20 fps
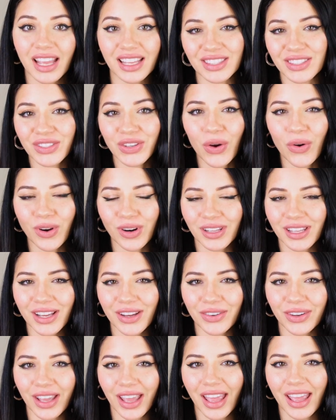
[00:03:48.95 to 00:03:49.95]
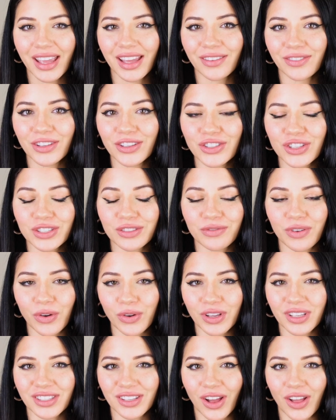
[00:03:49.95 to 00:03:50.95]
It's totally okay if you just
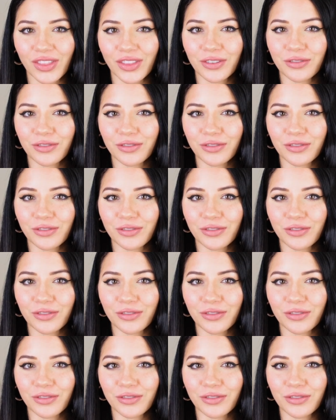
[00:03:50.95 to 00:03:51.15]
focus on